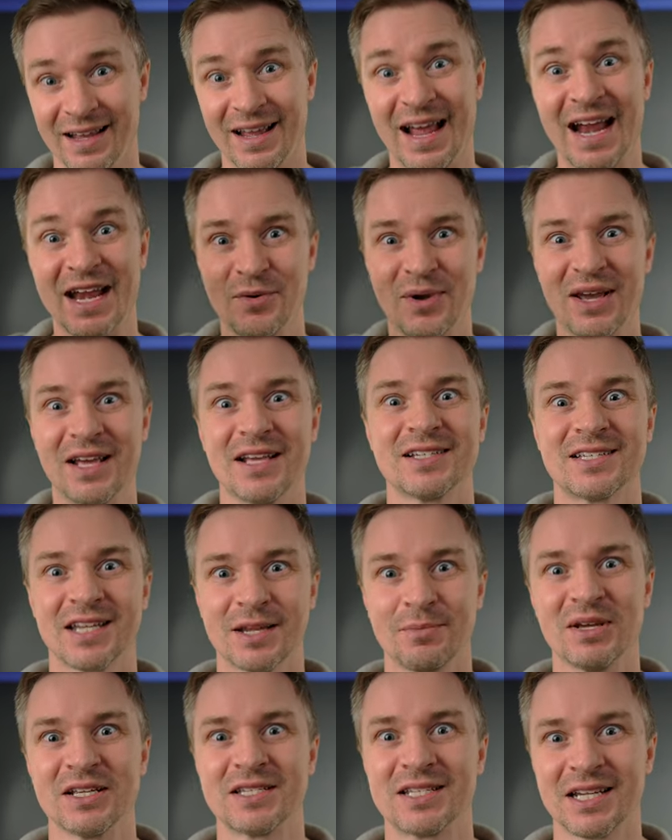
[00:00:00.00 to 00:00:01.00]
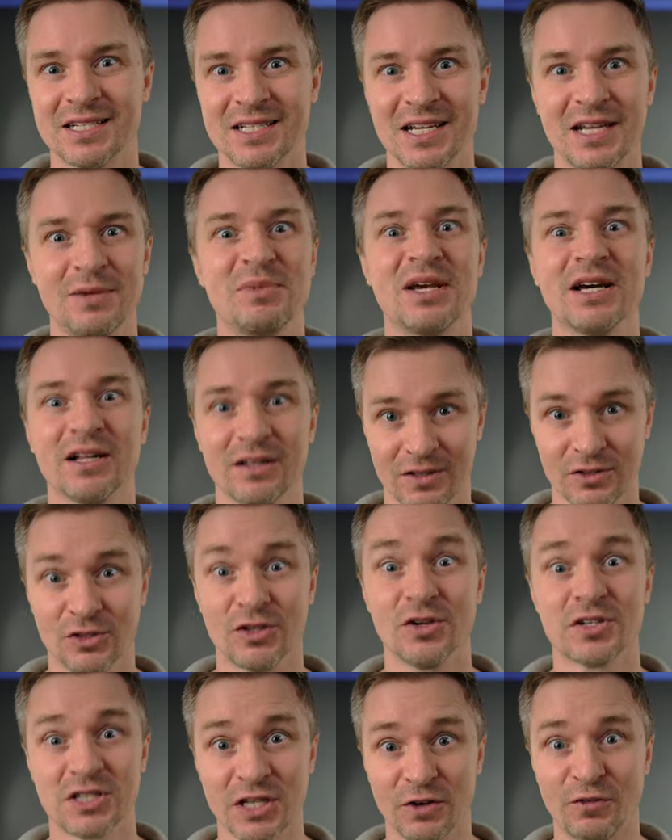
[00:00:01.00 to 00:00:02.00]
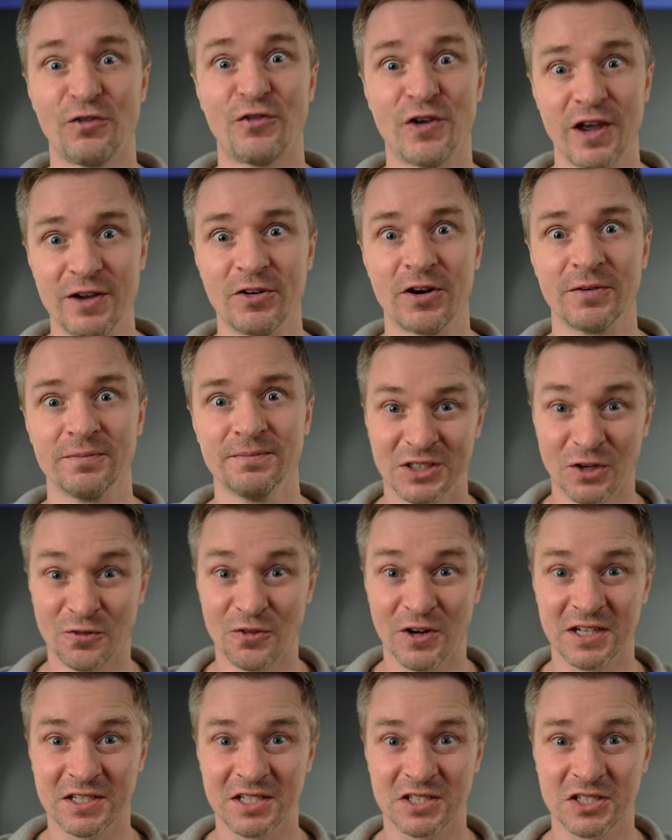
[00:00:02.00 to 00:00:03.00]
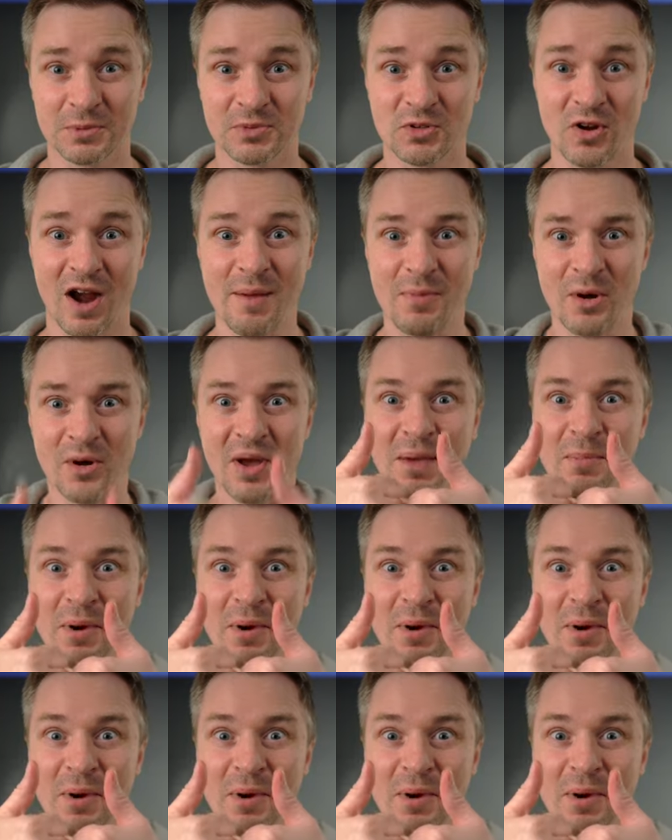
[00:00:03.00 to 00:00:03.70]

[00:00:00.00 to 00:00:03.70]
Anyway, Sigma 16mm, do yourself a favor. Don't forget to subscribe, okay?